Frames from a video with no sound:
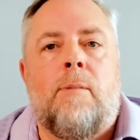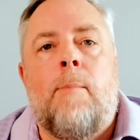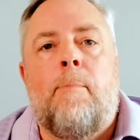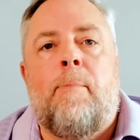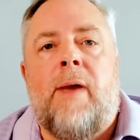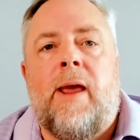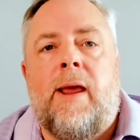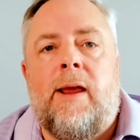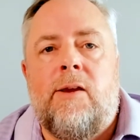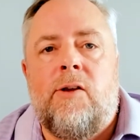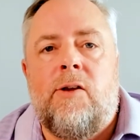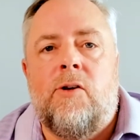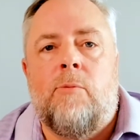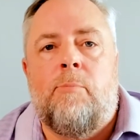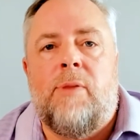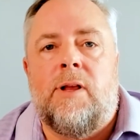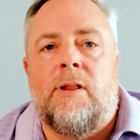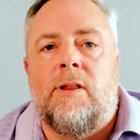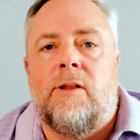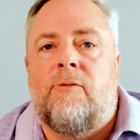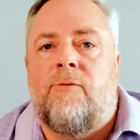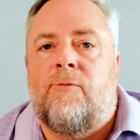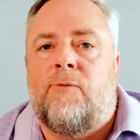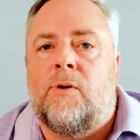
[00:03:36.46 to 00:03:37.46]
Paying your
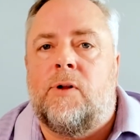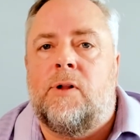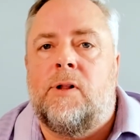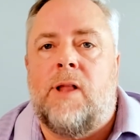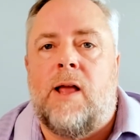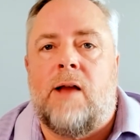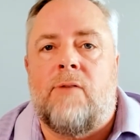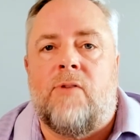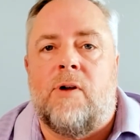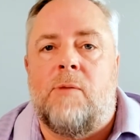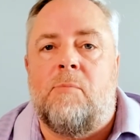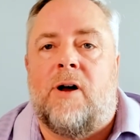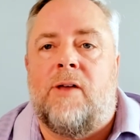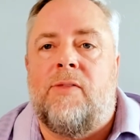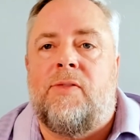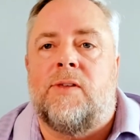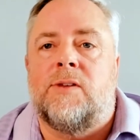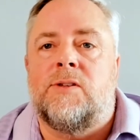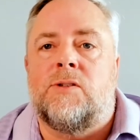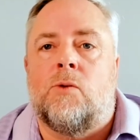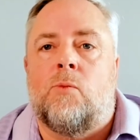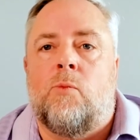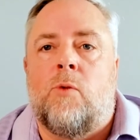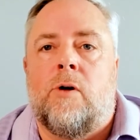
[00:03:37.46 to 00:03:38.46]
bill in full every month
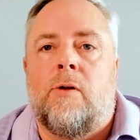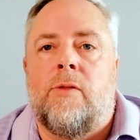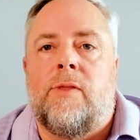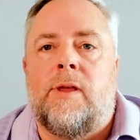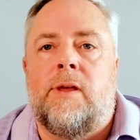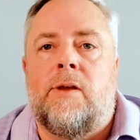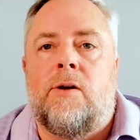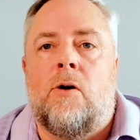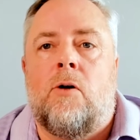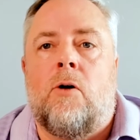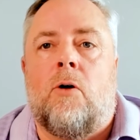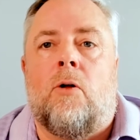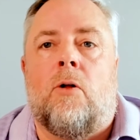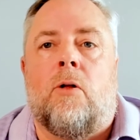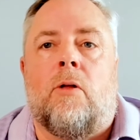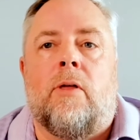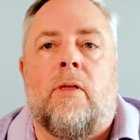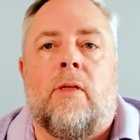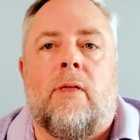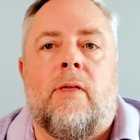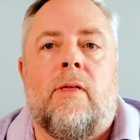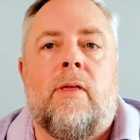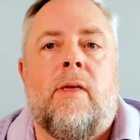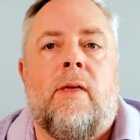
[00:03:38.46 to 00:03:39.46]
is a worthy
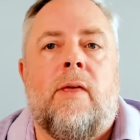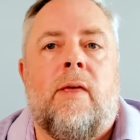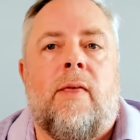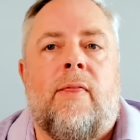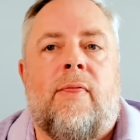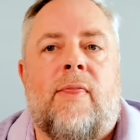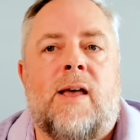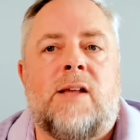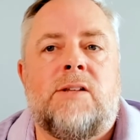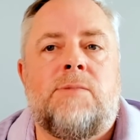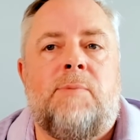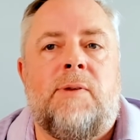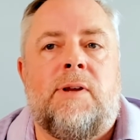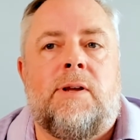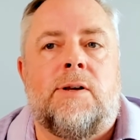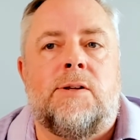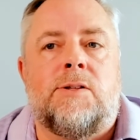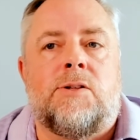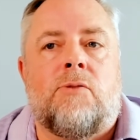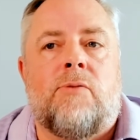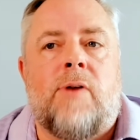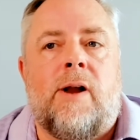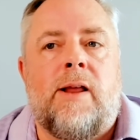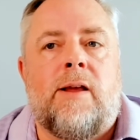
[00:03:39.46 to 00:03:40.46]
goal. That's
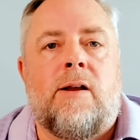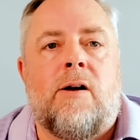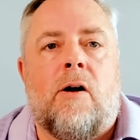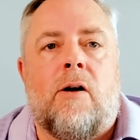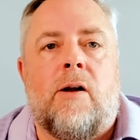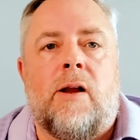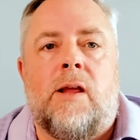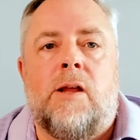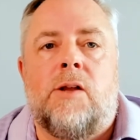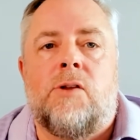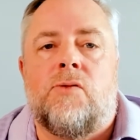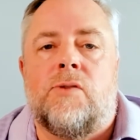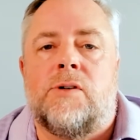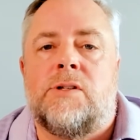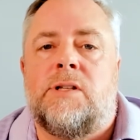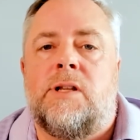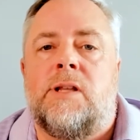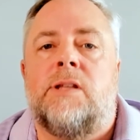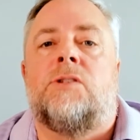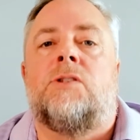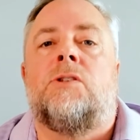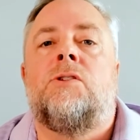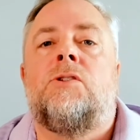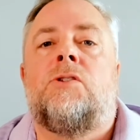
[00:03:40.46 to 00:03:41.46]
because credit card interest
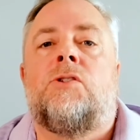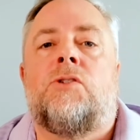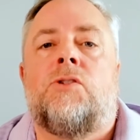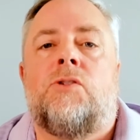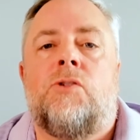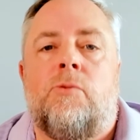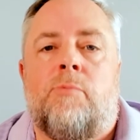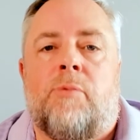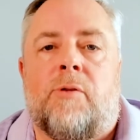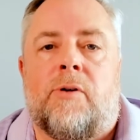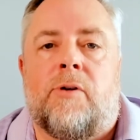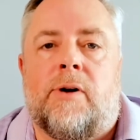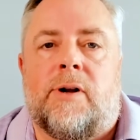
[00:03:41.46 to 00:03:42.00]
is super